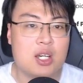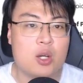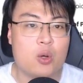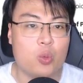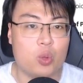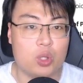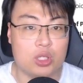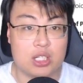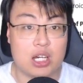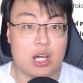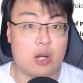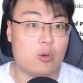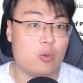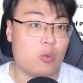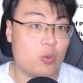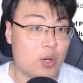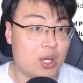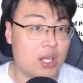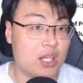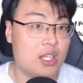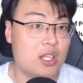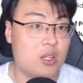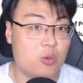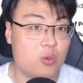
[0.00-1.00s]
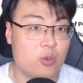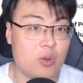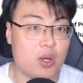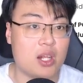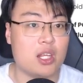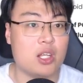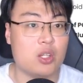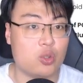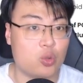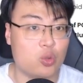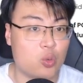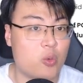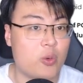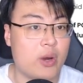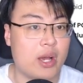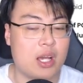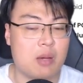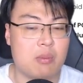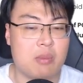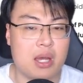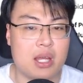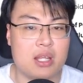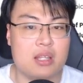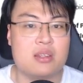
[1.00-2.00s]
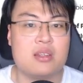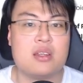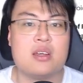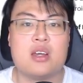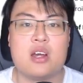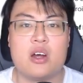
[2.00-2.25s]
which I really, really do recommend,